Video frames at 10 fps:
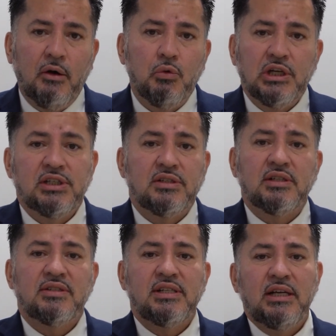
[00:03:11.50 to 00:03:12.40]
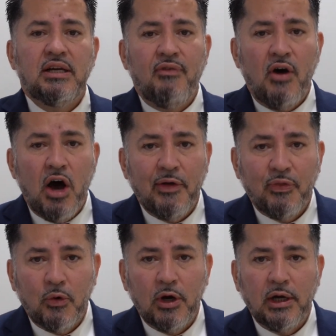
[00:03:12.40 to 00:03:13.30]
which is the city of
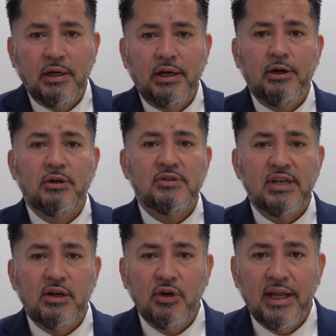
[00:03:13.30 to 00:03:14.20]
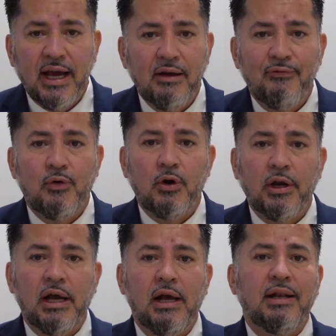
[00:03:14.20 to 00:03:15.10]
Hawthorne here in Southern
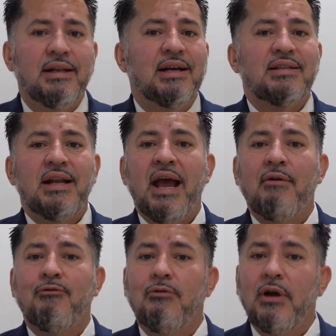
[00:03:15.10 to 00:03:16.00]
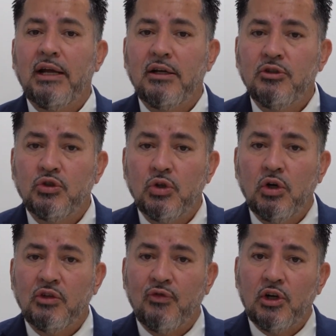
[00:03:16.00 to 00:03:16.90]
California. It doesn't have rent
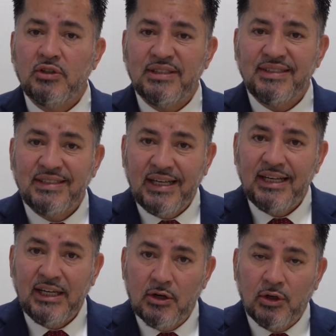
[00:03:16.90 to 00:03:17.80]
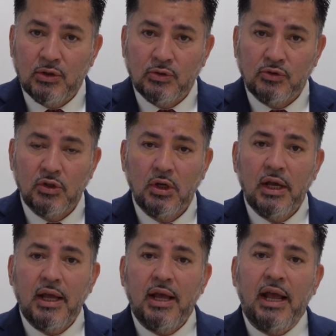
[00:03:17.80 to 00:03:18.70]
control as far as the city goes.
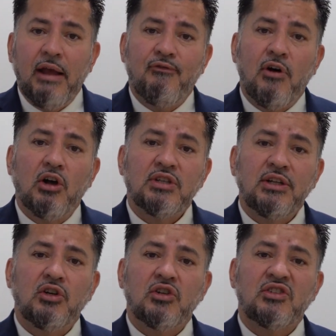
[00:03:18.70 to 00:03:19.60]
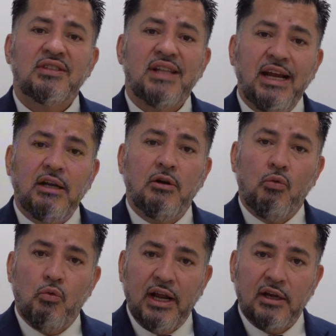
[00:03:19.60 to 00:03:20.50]
It falls under the state
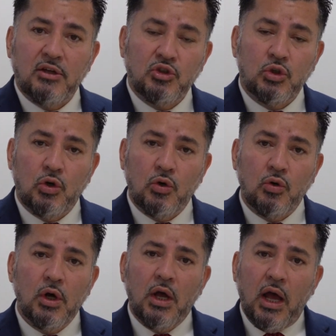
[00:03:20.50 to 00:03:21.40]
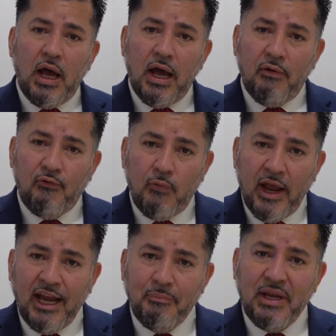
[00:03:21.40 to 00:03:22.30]
rent control,
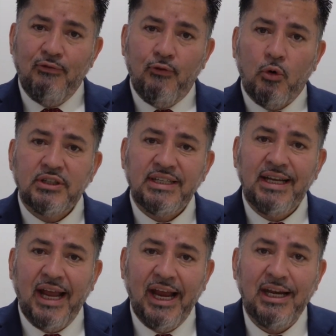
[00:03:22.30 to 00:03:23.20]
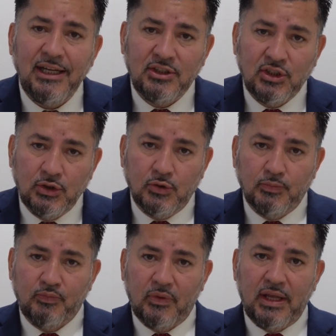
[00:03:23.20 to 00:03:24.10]
AB 1482.
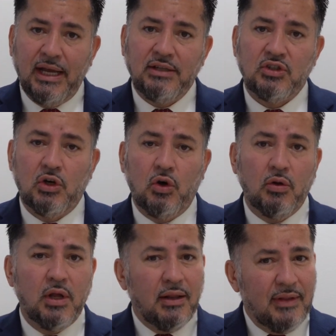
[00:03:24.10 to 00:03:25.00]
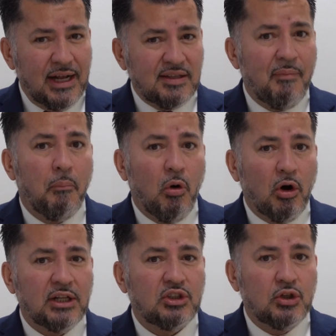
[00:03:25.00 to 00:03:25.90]
Okay, so that's
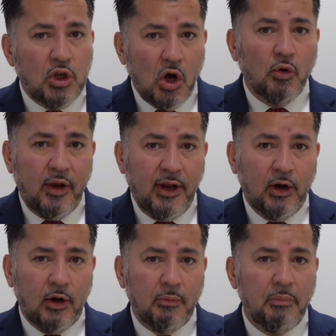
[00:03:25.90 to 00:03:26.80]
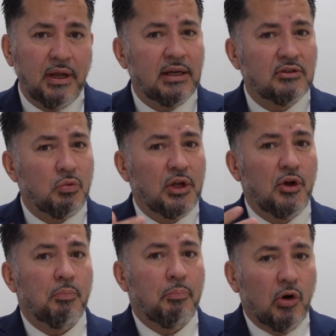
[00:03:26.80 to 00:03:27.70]
important to note here because when
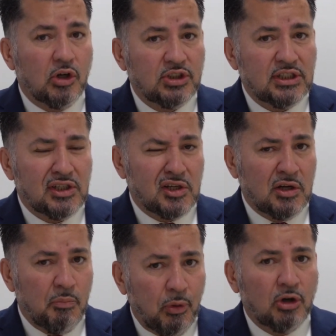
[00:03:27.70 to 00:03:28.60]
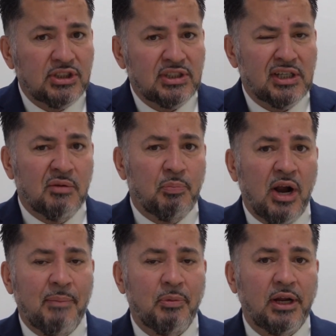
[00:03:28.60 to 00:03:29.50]
you're purchasing a
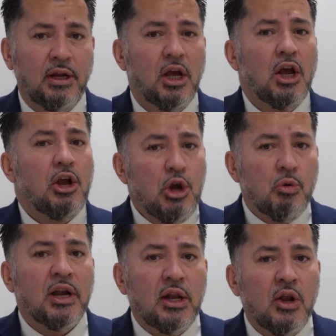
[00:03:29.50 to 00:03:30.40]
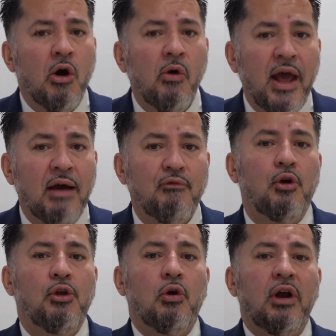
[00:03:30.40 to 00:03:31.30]
property, you want to know that
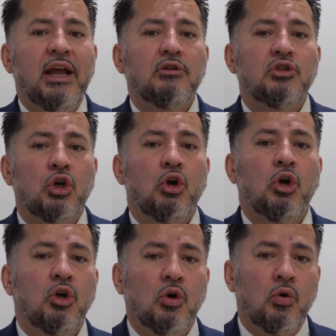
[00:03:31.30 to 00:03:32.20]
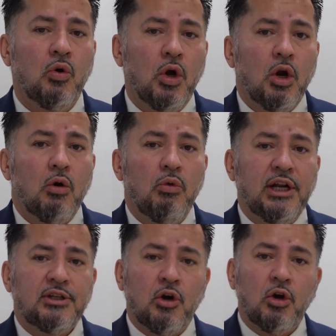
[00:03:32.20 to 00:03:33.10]
for your internal
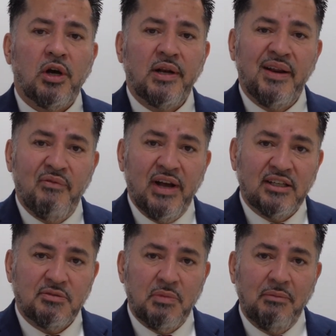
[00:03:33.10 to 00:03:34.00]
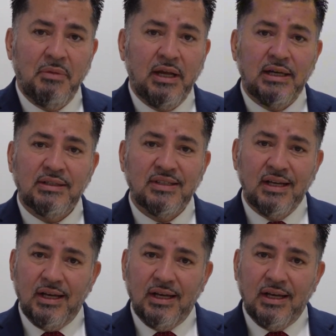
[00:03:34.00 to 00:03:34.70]
return on investment because